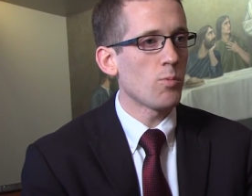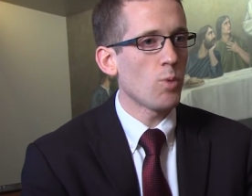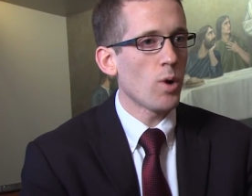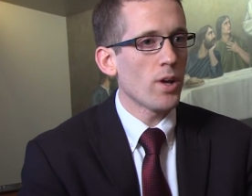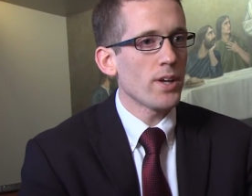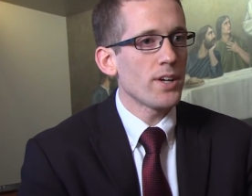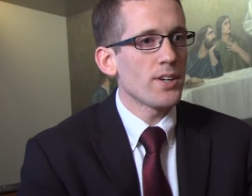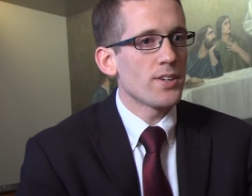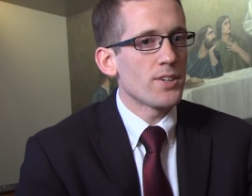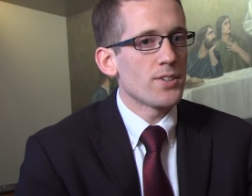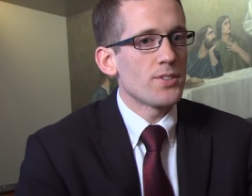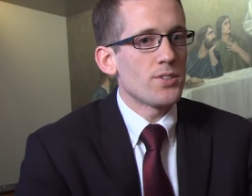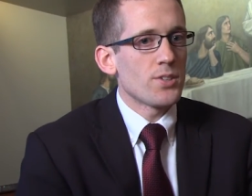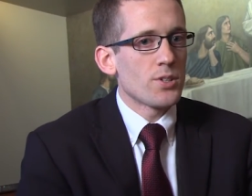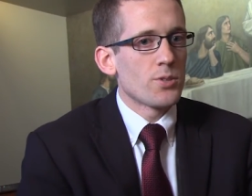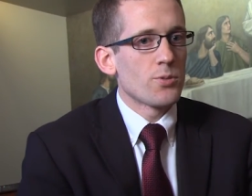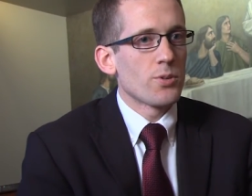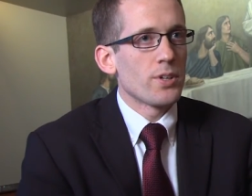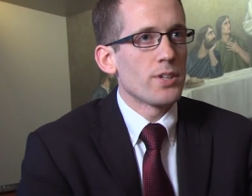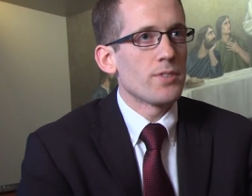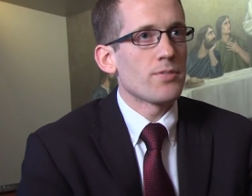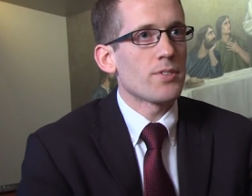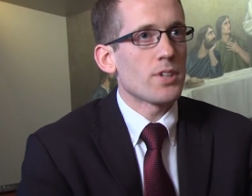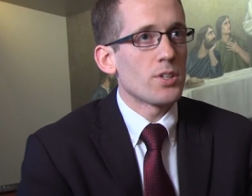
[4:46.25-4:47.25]
wanted a
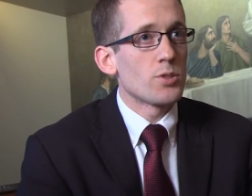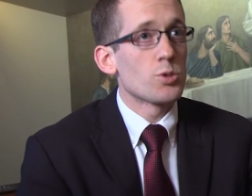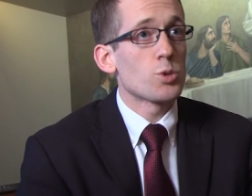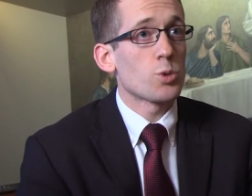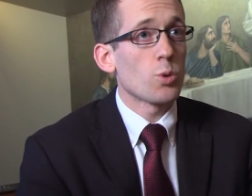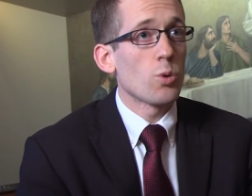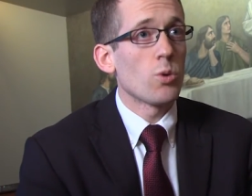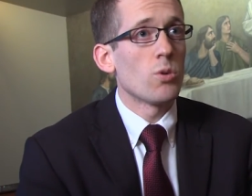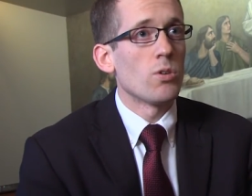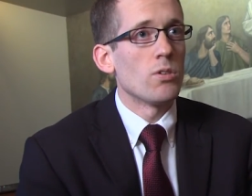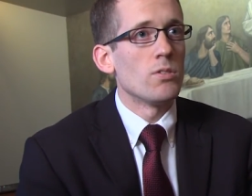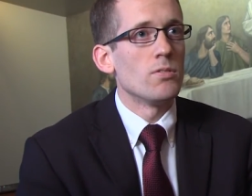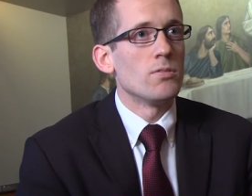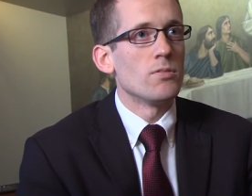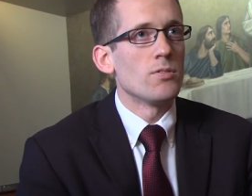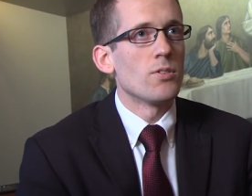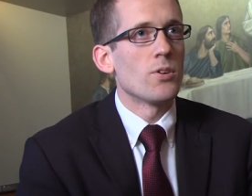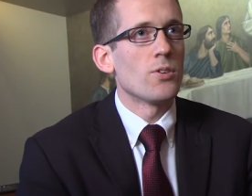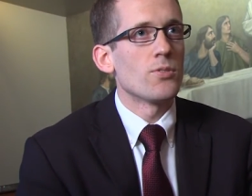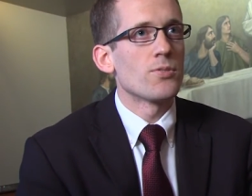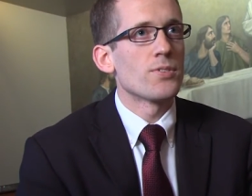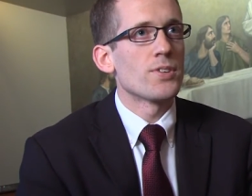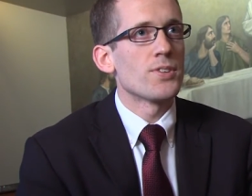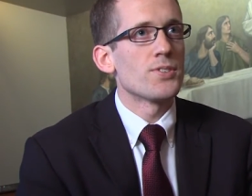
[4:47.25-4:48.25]
degree of control
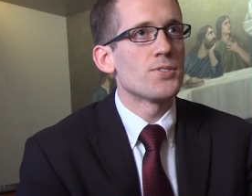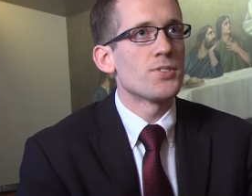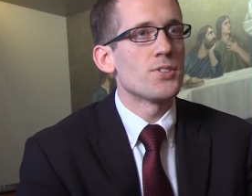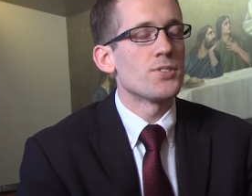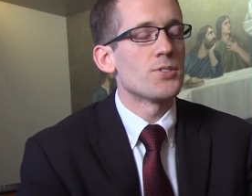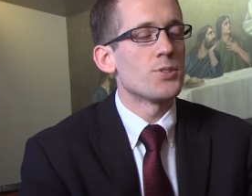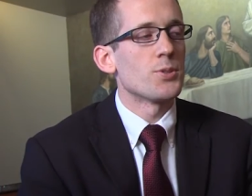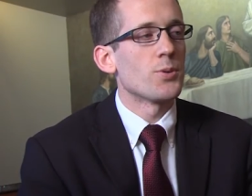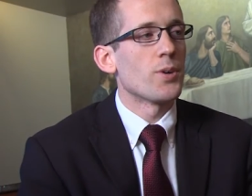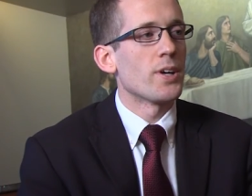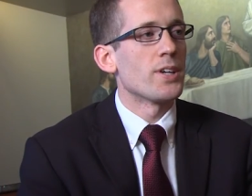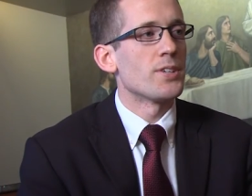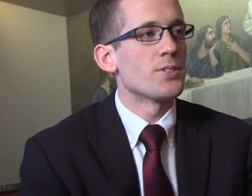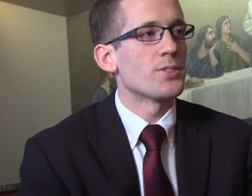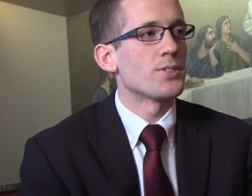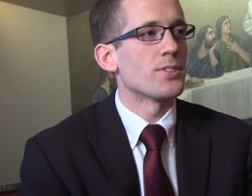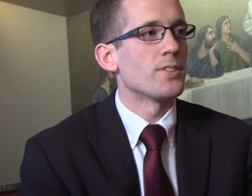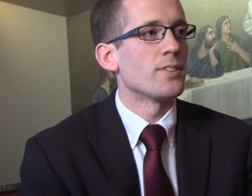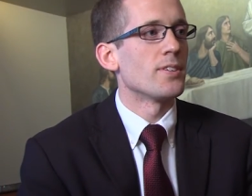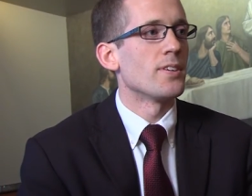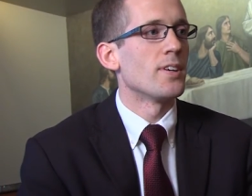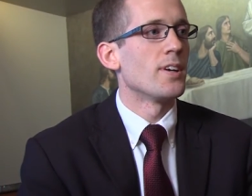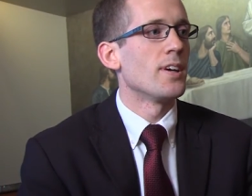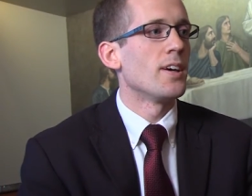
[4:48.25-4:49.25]
over the
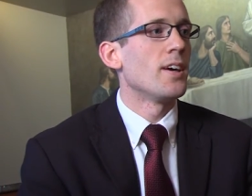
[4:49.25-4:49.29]
situation,